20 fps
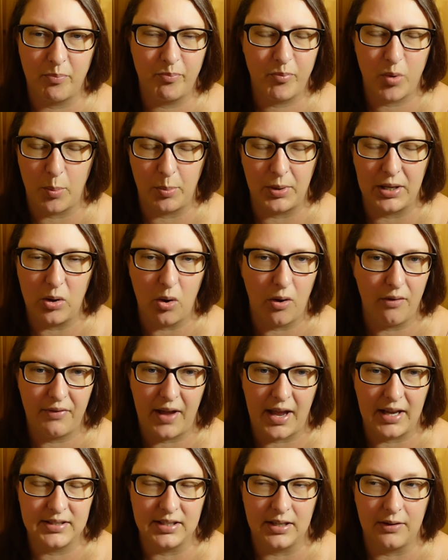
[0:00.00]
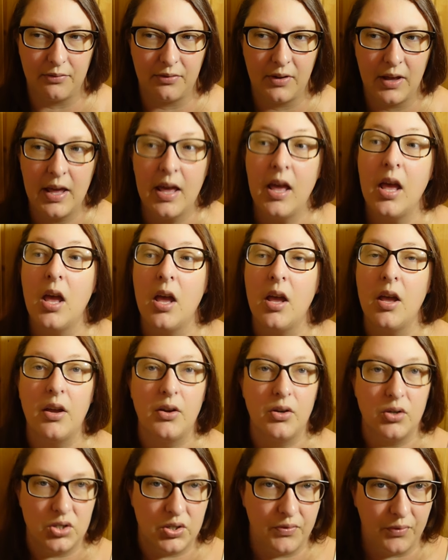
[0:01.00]
probably not effective.
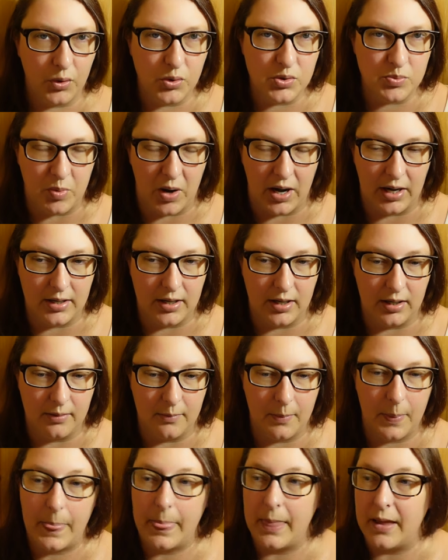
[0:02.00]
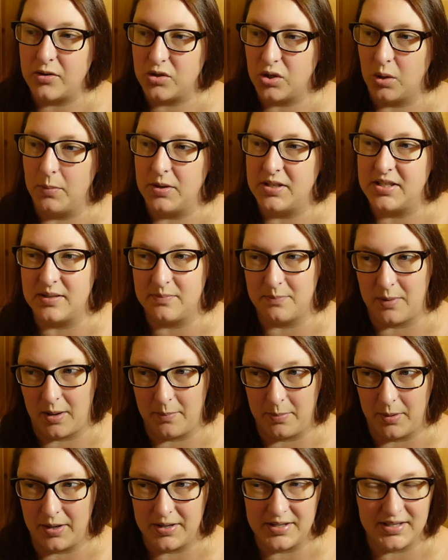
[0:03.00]
She falls pregnant. Thomas is
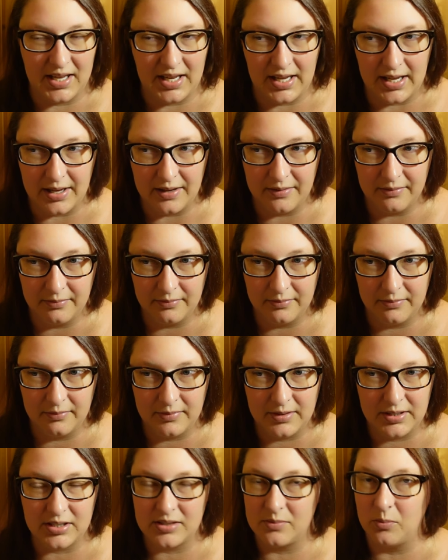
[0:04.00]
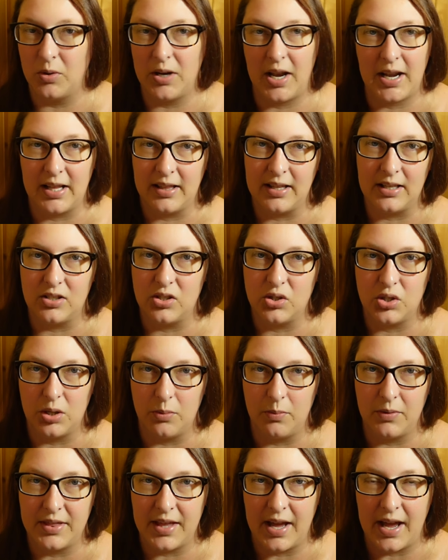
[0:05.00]
bye-bye, see ya. Doesn't want anything to do
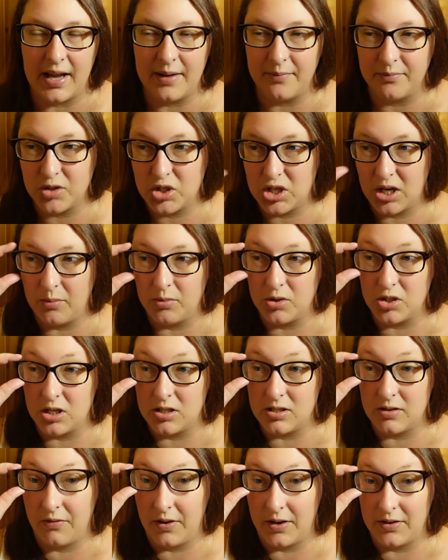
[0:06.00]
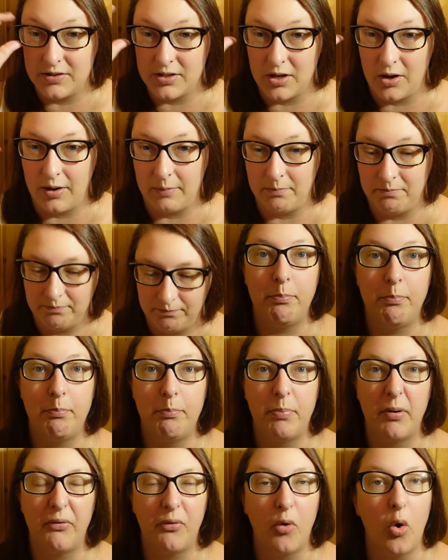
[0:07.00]
with that. She was just a fun time.
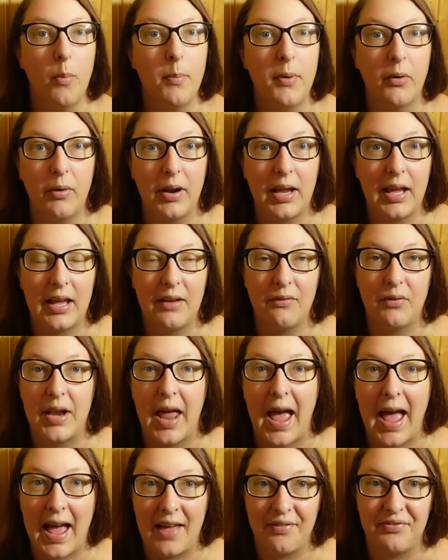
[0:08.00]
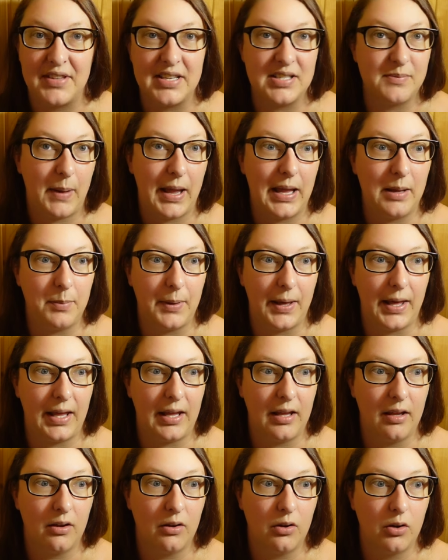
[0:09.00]
Before Maria even had this
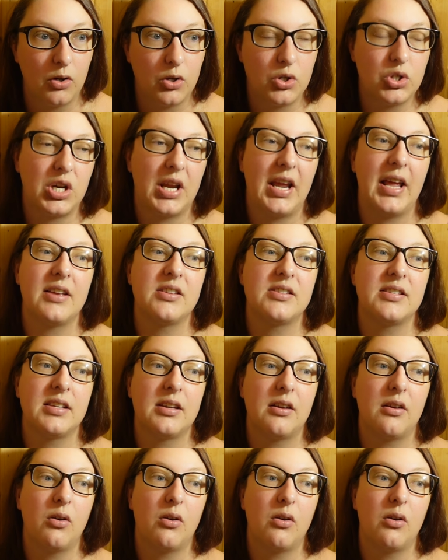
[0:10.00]
baby, she has